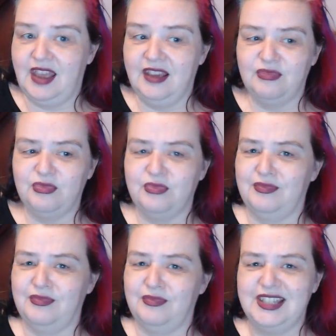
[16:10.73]

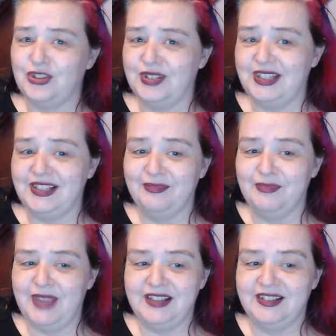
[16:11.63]
my central
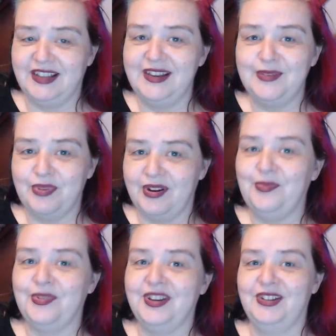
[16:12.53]
heating makes
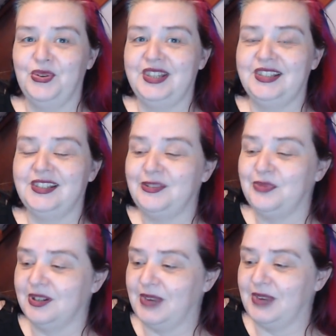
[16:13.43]
inappropriate
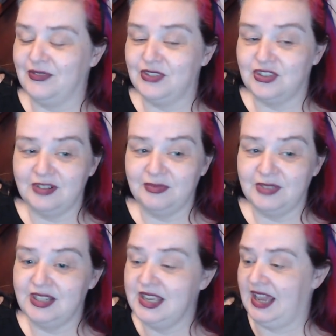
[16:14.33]
noises when I'm live
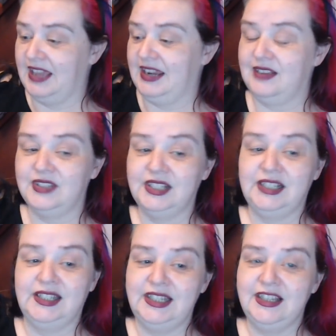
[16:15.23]
streaming, and I have a
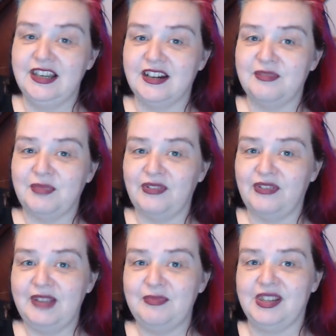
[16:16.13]
little heater at my
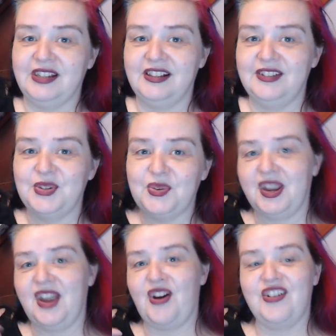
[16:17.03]
feet, but it glows
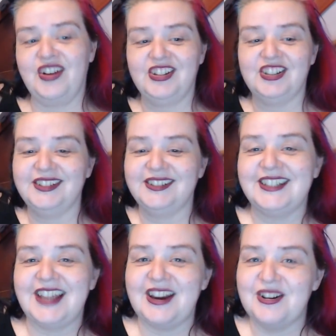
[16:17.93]
quite orange and looks
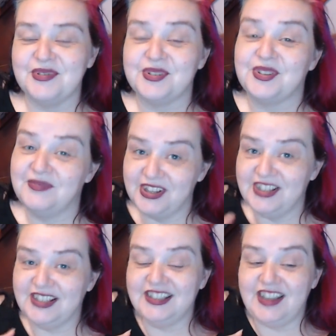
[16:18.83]
terrible. So I'm going
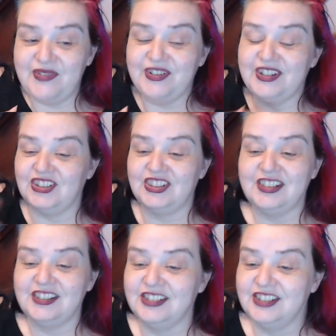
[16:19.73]
to suffer just
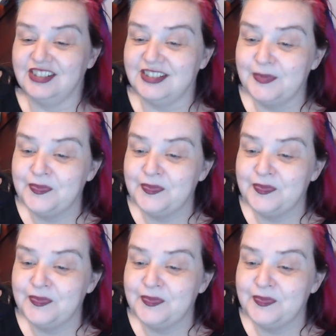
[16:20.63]
to look good.